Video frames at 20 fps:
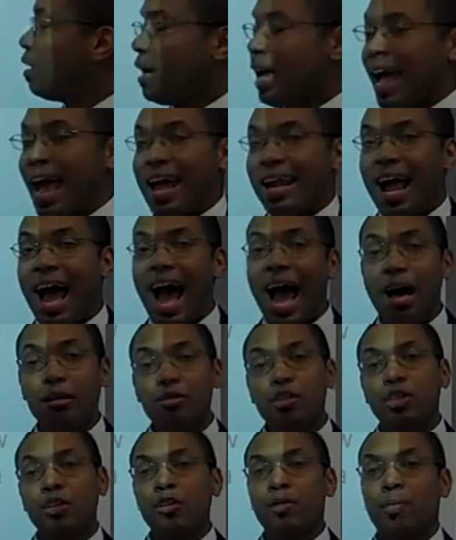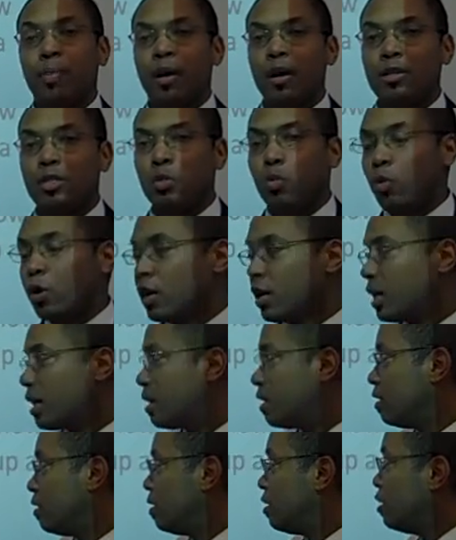at how certain parts work
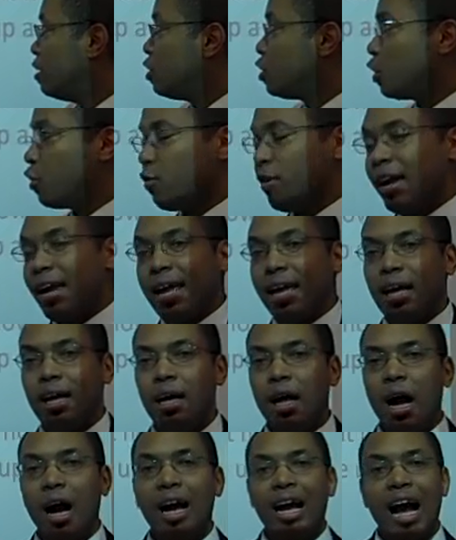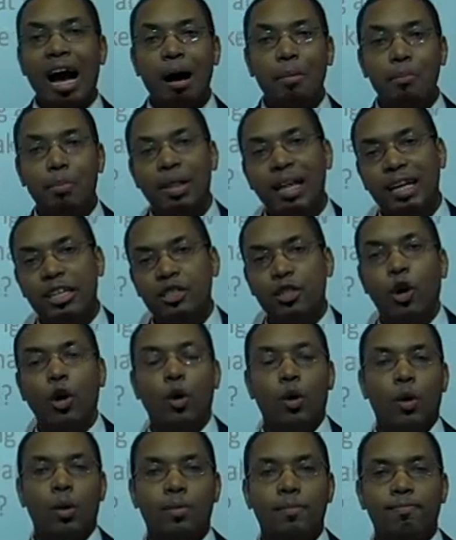to create a complex
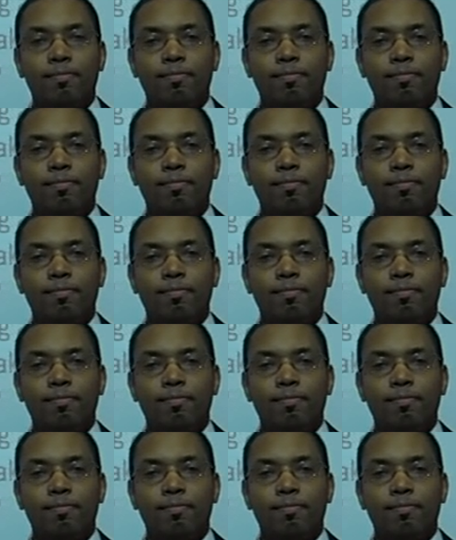whole.